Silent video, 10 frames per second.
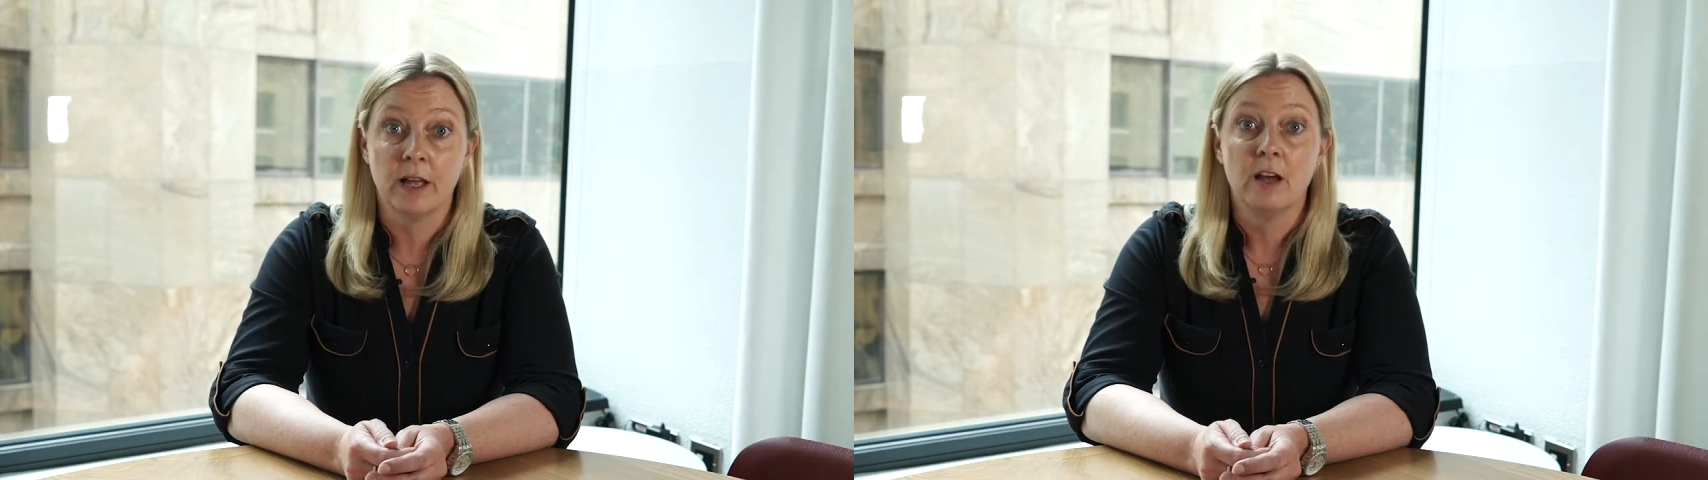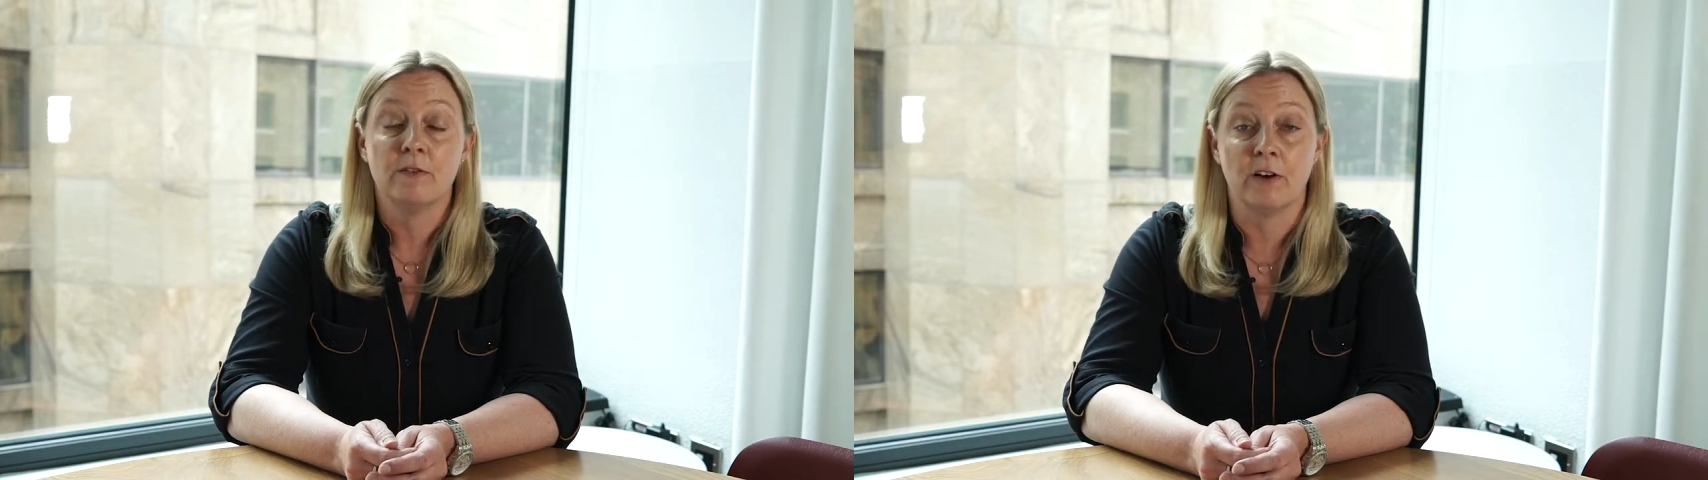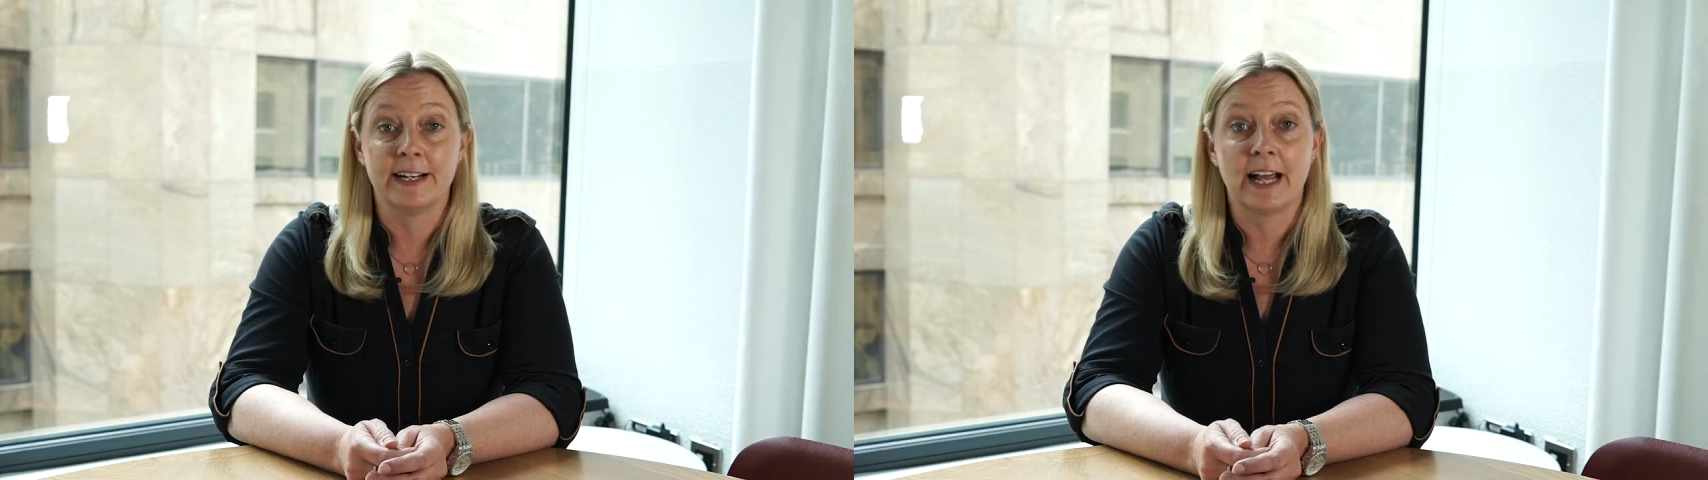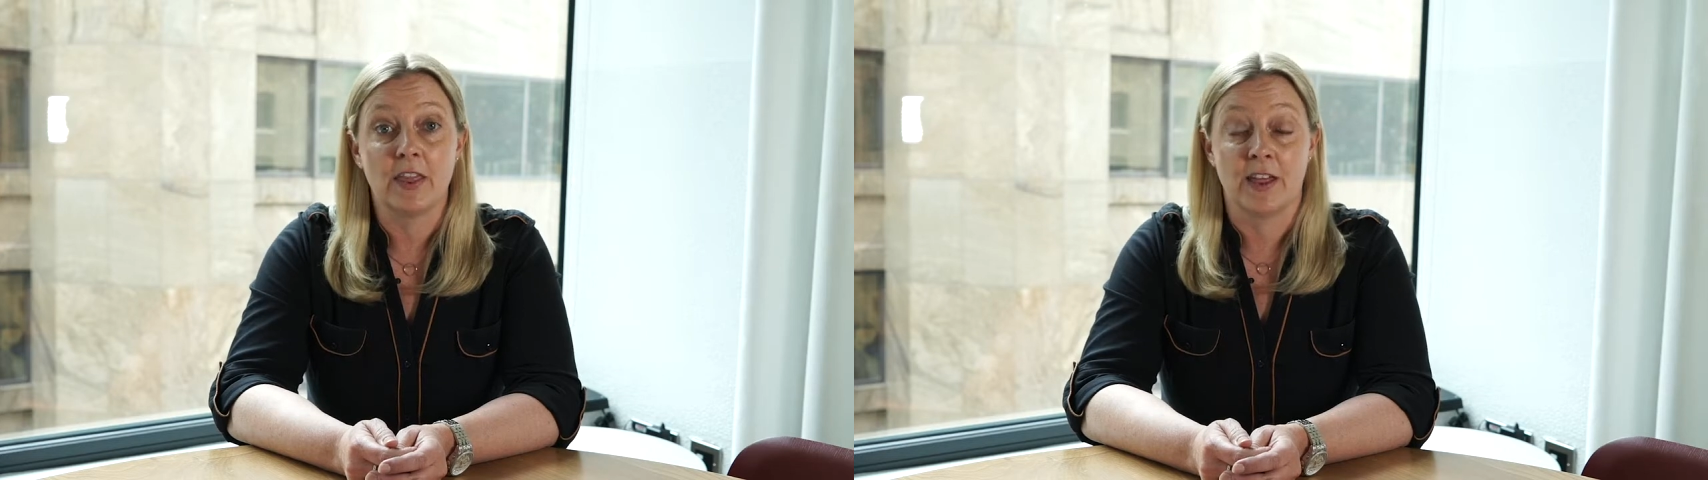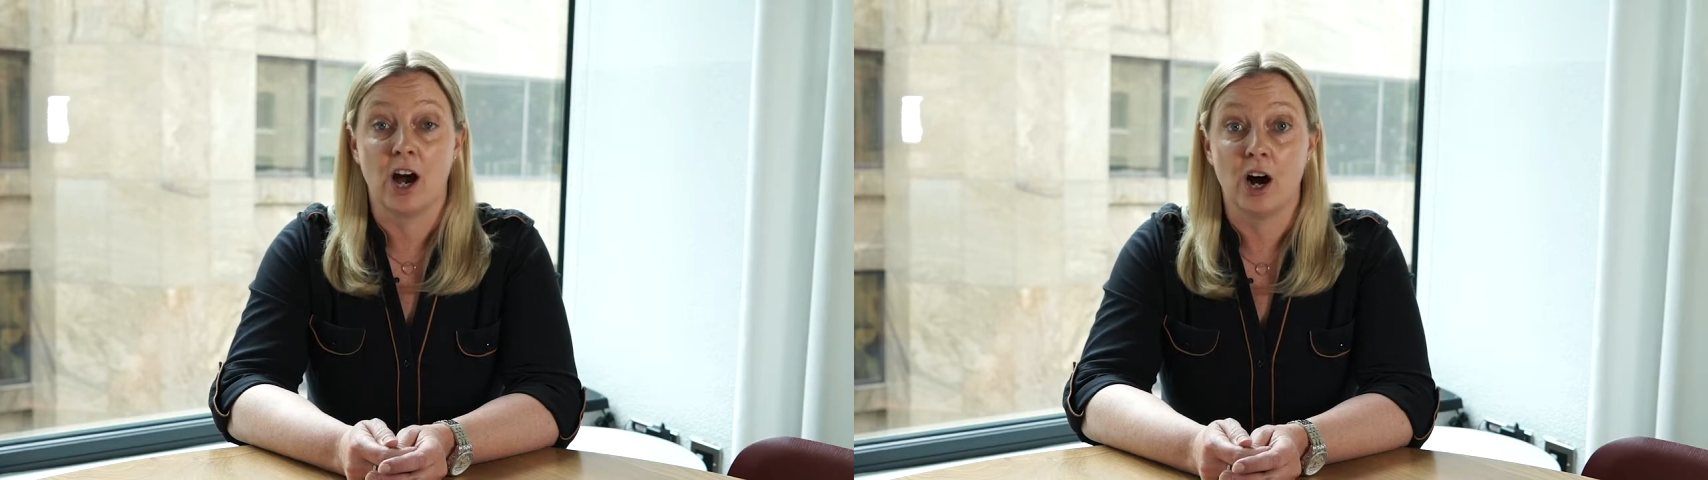Find out the
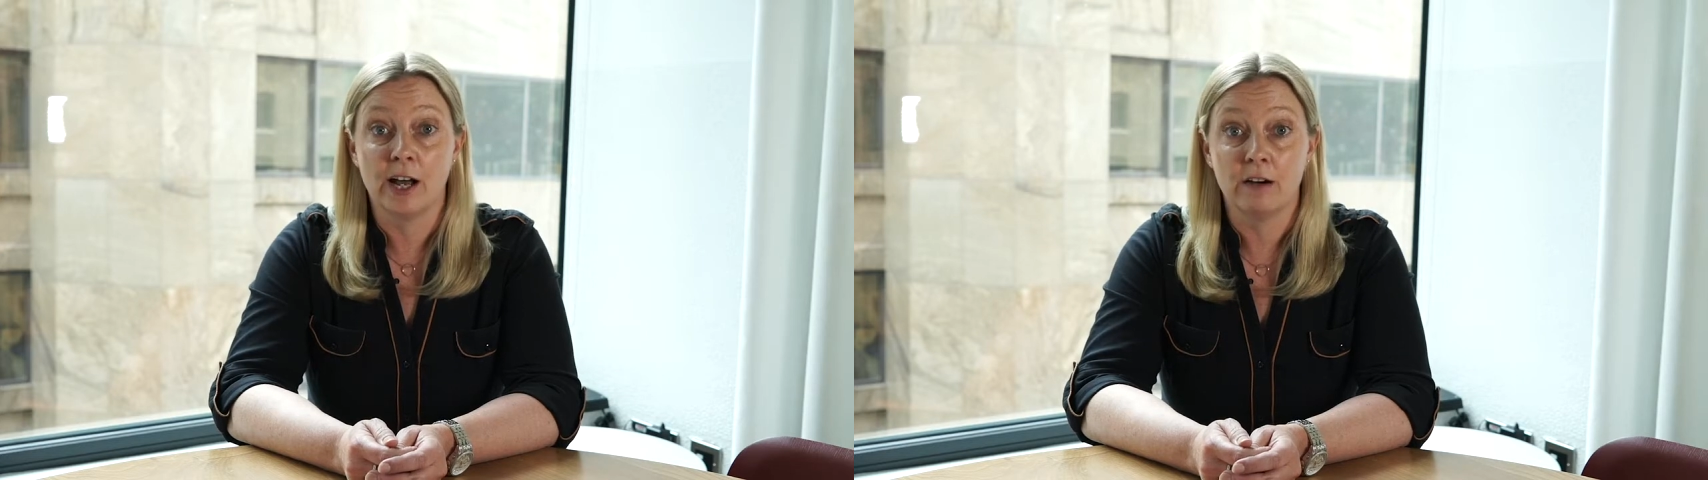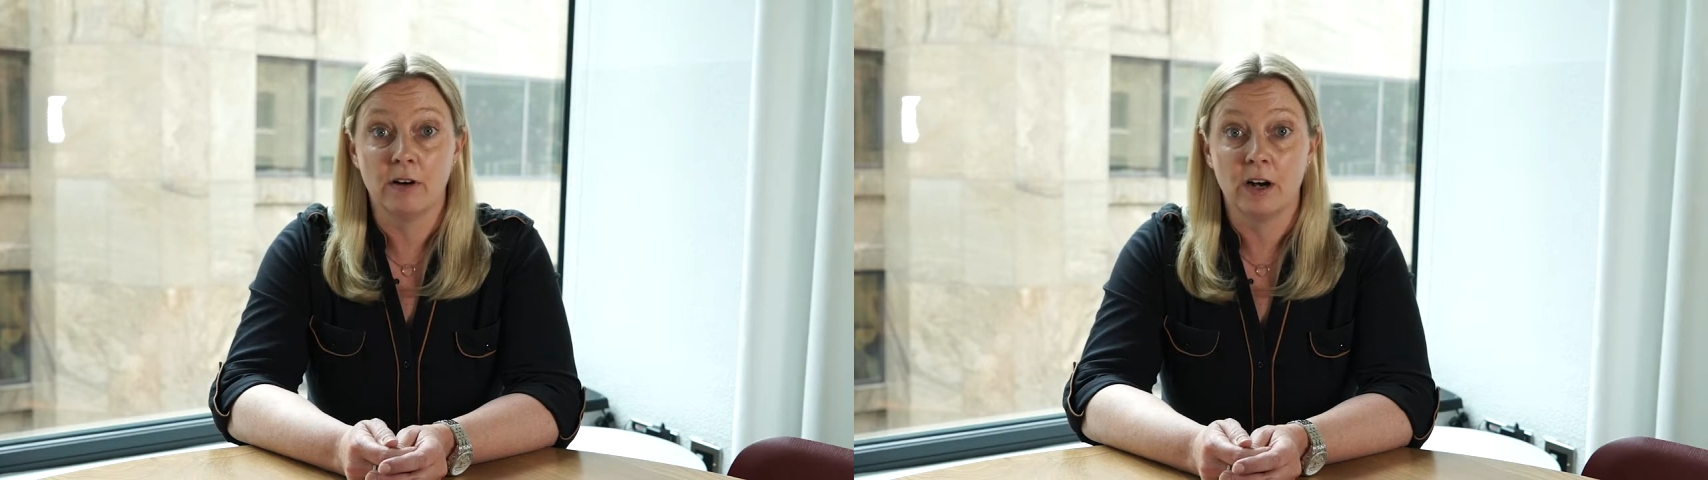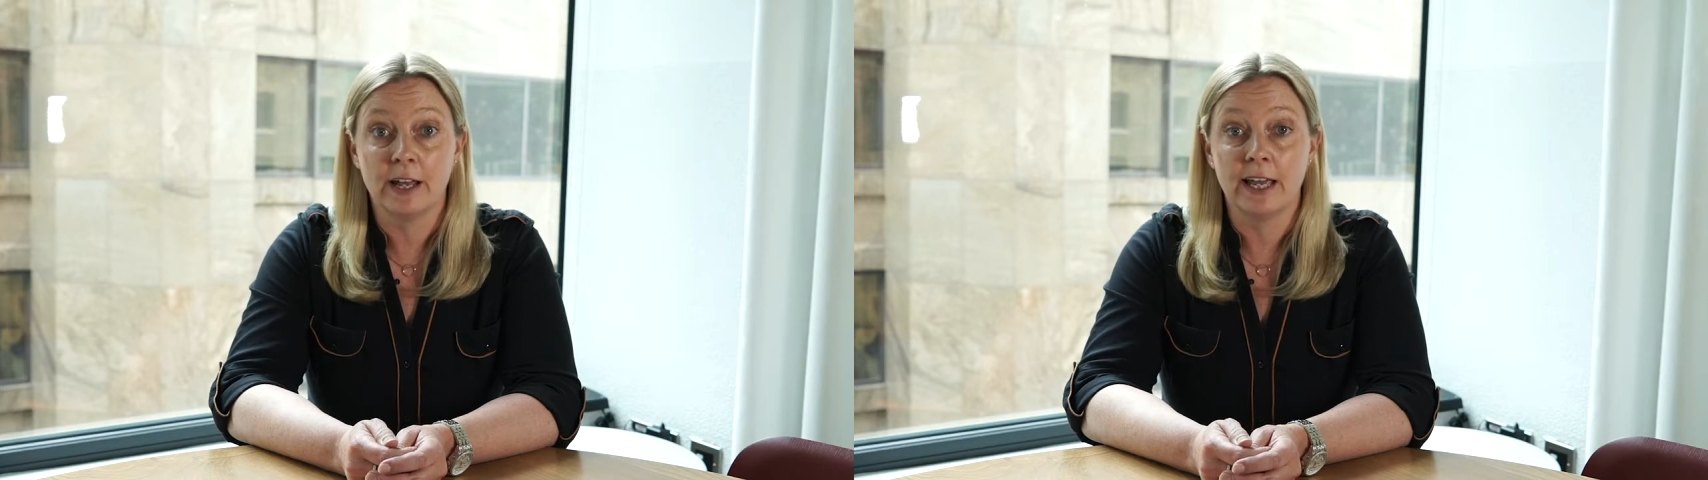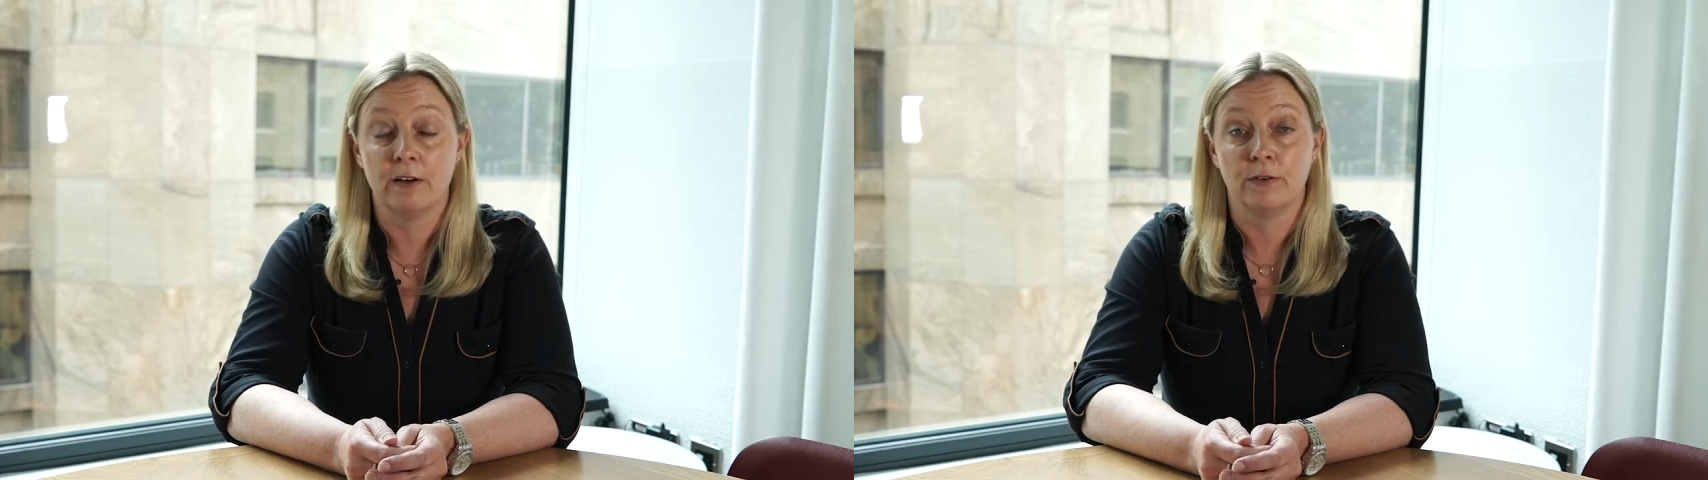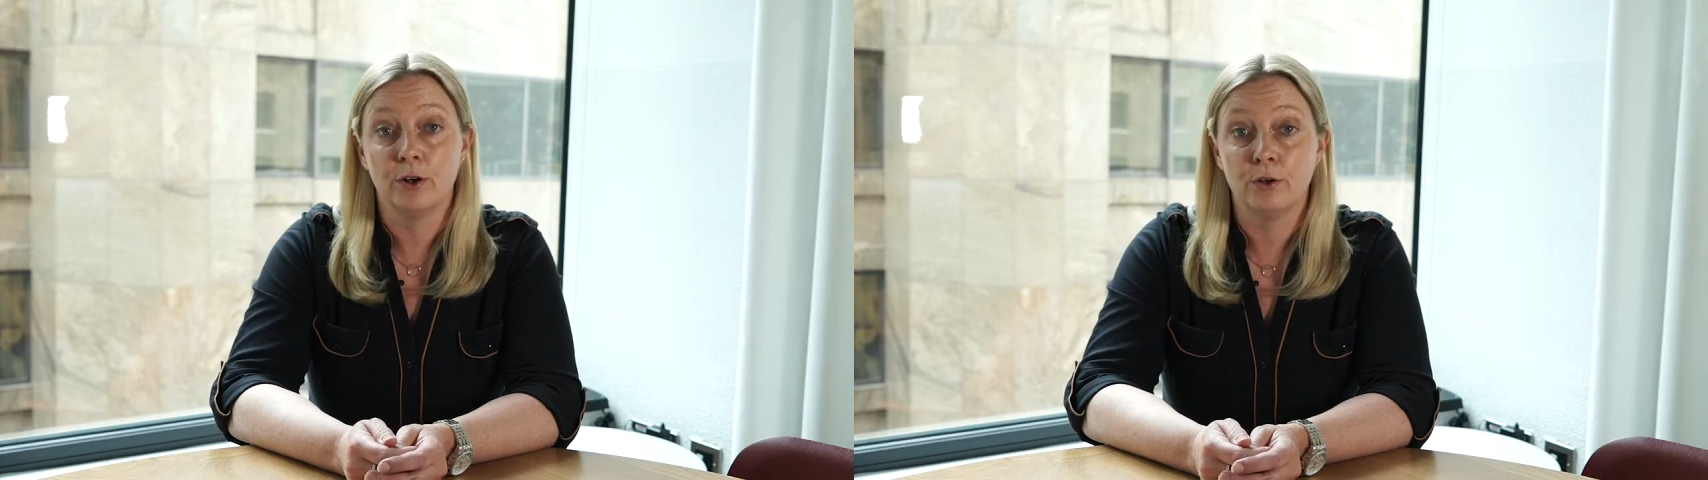hierarchy of
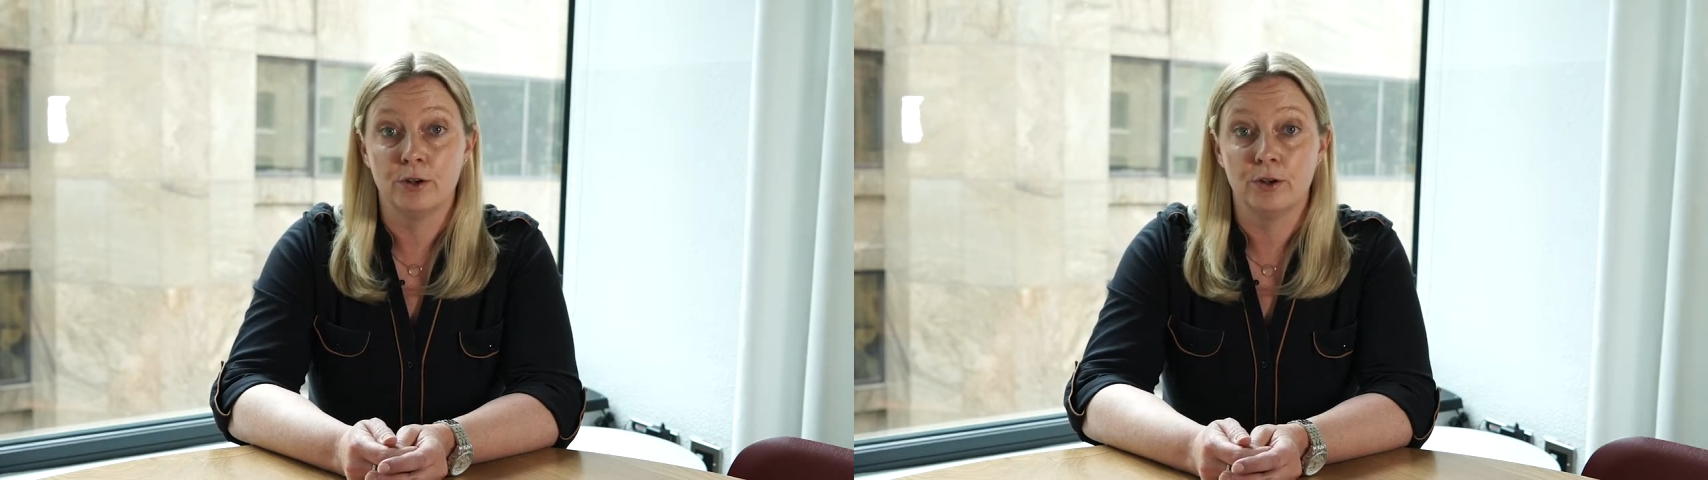who you